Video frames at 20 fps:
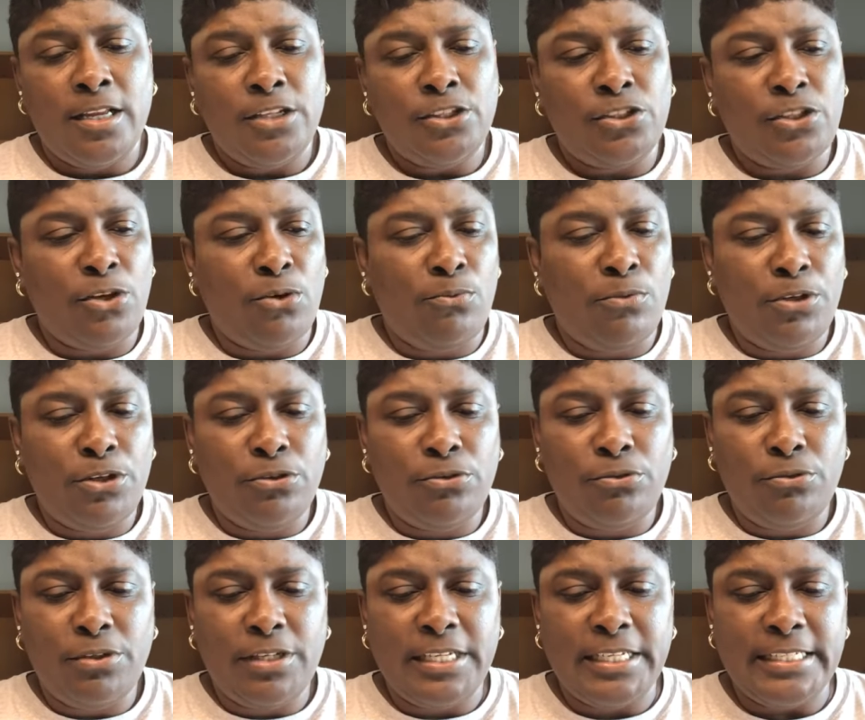So when
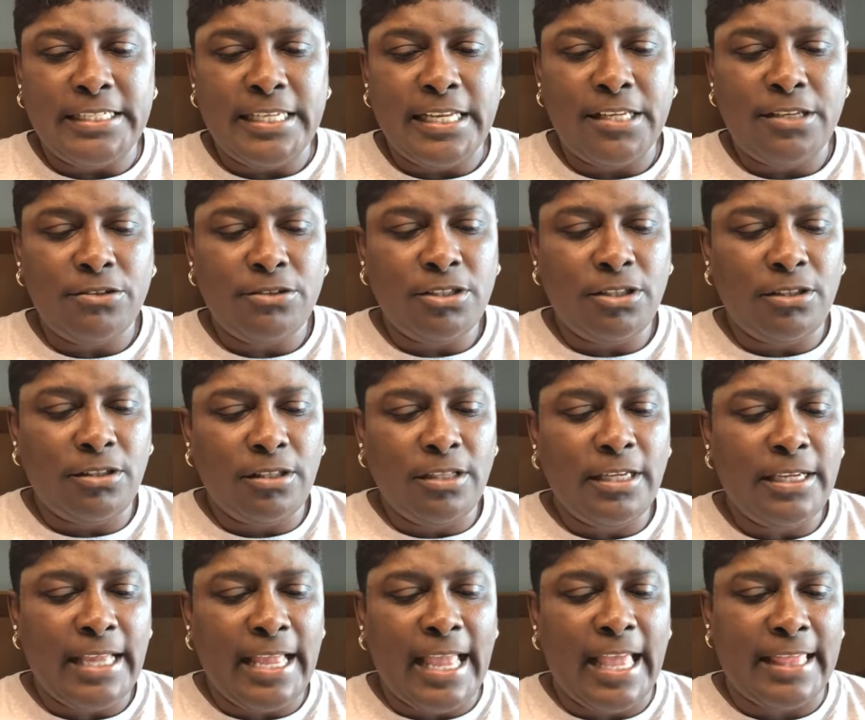you continue to
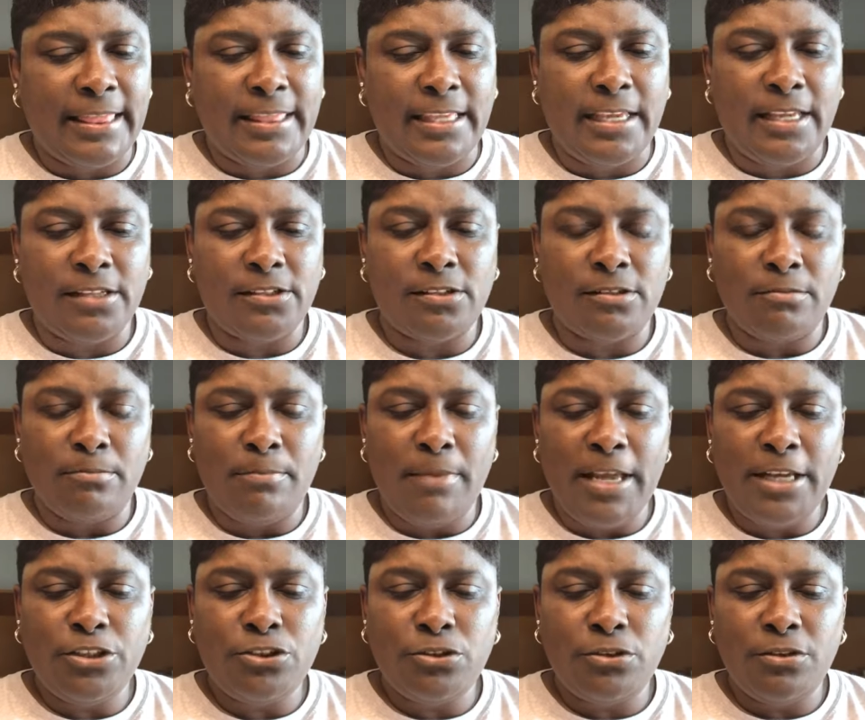look at this,
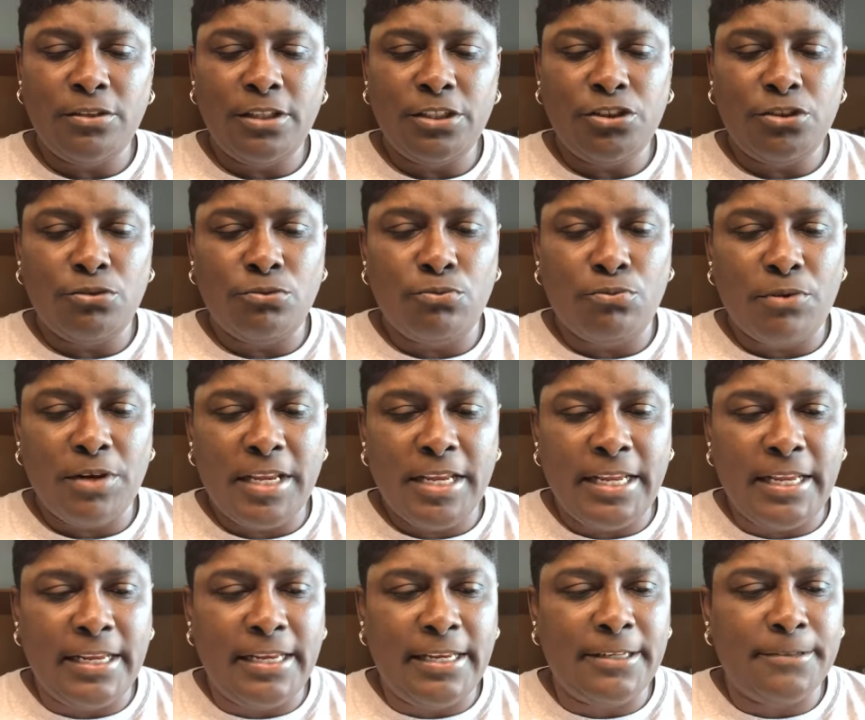make sure that you
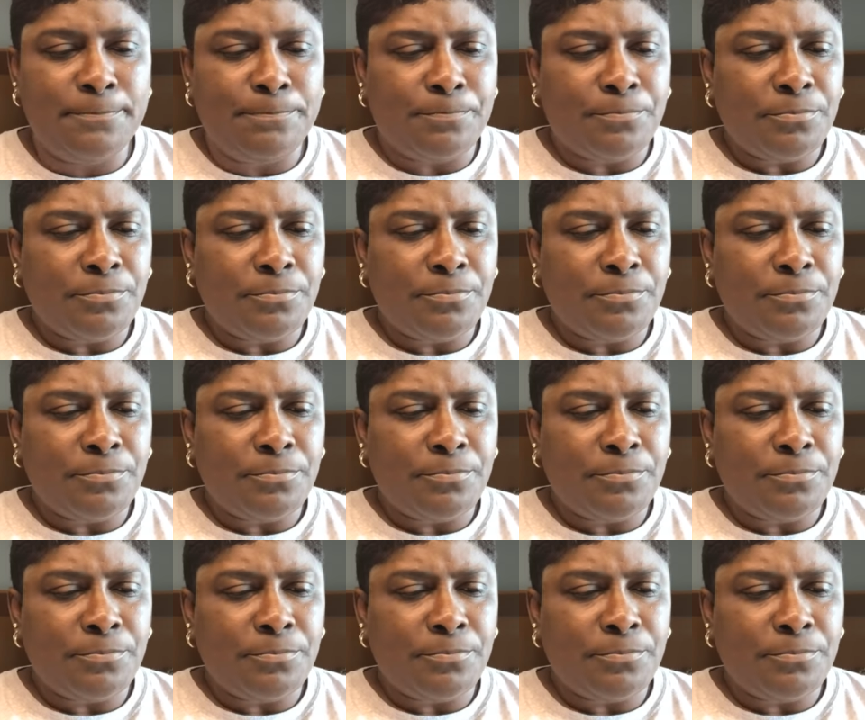read